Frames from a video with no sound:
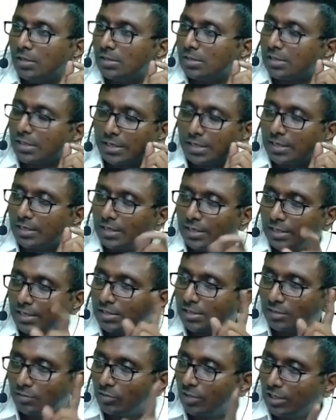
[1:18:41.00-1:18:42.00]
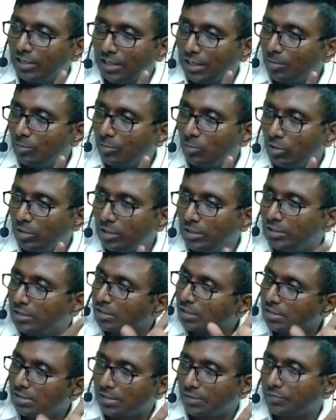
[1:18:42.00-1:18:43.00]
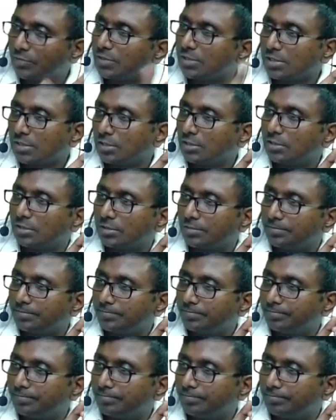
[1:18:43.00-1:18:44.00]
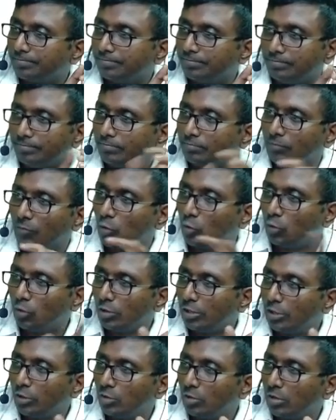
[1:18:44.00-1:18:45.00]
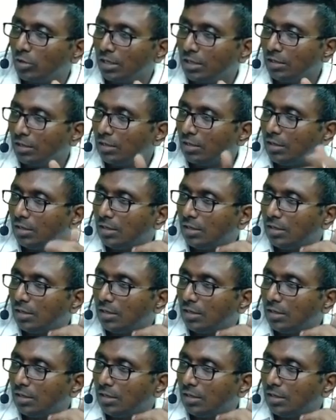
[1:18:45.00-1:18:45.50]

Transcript: Second condition one time you learned sufficient. You don't need to learn